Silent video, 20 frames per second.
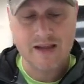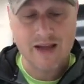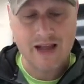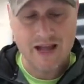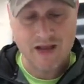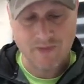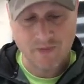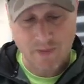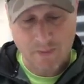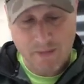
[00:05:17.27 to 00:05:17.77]

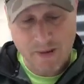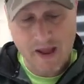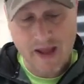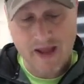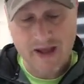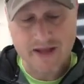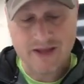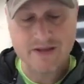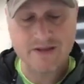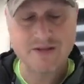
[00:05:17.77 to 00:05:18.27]
and
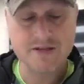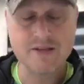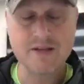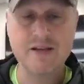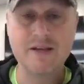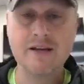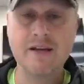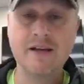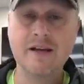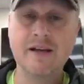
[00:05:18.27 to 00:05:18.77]
repent
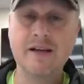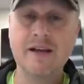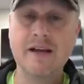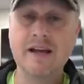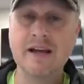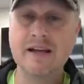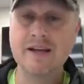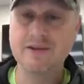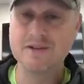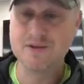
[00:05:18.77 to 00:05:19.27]

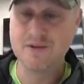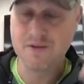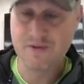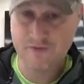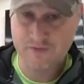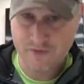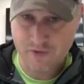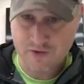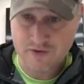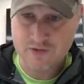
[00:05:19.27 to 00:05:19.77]
and do
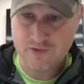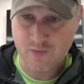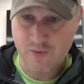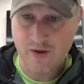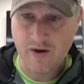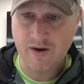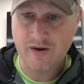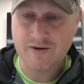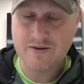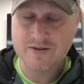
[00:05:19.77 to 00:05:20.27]
the first
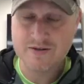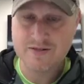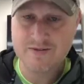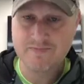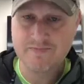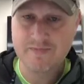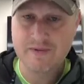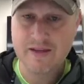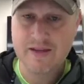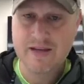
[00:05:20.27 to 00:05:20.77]
works.
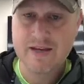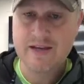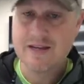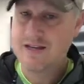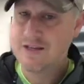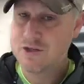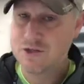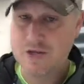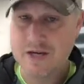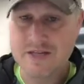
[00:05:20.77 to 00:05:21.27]

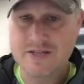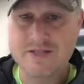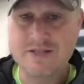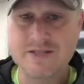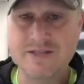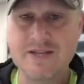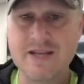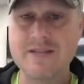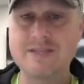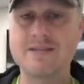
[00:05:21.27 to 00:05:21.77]

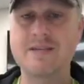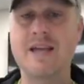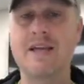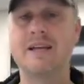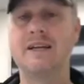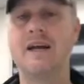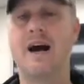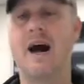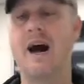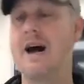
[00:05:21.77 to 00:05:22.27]
Jesus says, Hey,
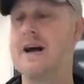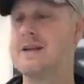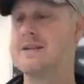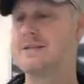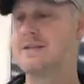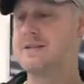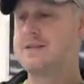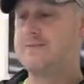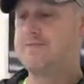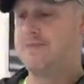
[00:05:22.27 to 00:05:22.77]

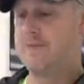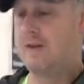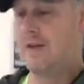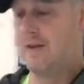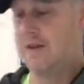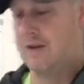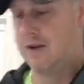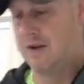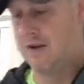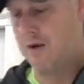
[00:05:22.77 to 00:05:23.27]
guys,
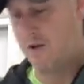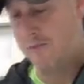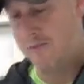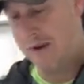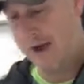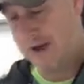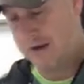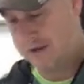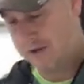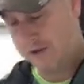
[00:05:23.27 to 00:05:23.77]
go
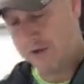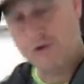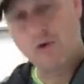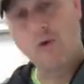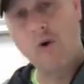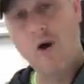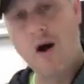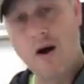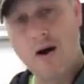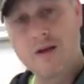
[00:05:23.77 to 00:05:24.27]
back to the
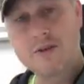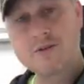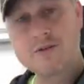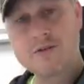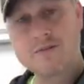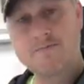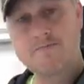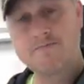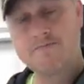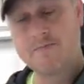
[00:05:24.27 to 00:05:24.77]

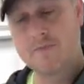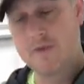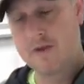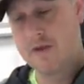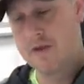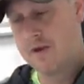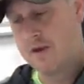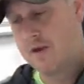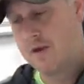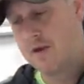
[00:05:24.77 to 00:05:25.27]
cross.
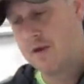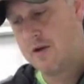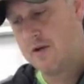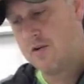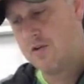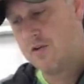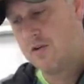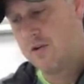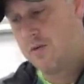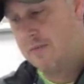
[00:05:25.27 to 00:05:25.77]

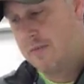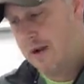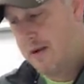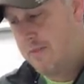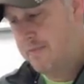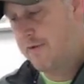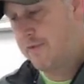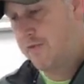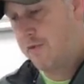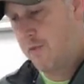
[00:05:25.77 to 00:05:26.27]

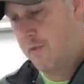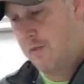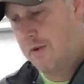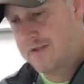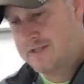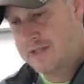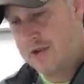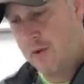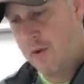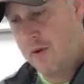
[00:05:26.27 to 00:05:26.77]
Remember from
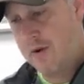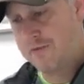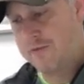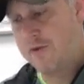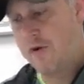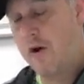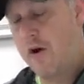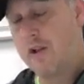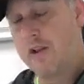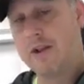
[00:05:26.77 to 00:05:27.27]
whence thou art
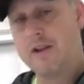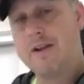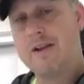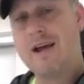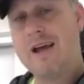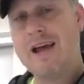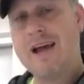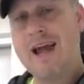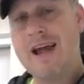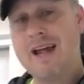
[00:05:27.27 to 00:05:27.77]
fallen.
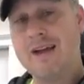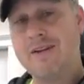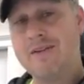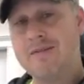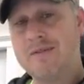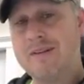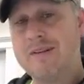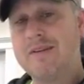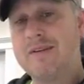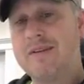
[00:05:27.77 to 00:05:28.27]
Hey,
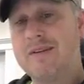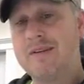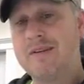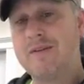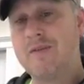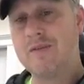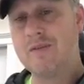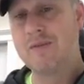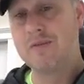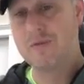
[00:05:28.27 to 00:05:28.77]

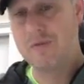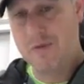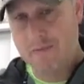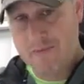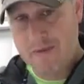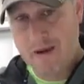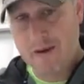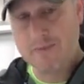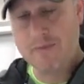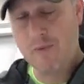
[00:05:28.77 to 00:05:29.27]

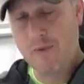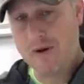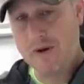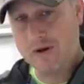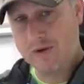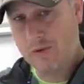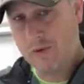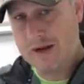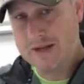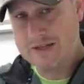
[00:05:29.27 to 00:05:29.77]
remember
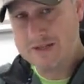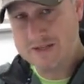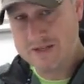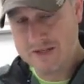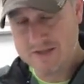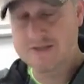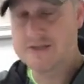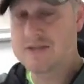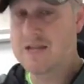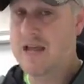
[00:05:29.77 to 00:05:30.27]
what Christ
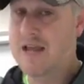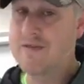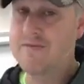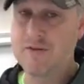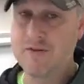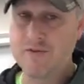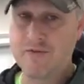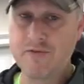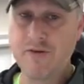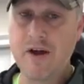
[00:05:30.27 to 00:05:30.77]
has
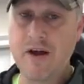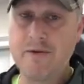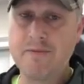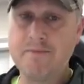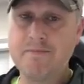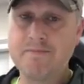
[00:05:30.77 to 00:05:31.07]
saved you from,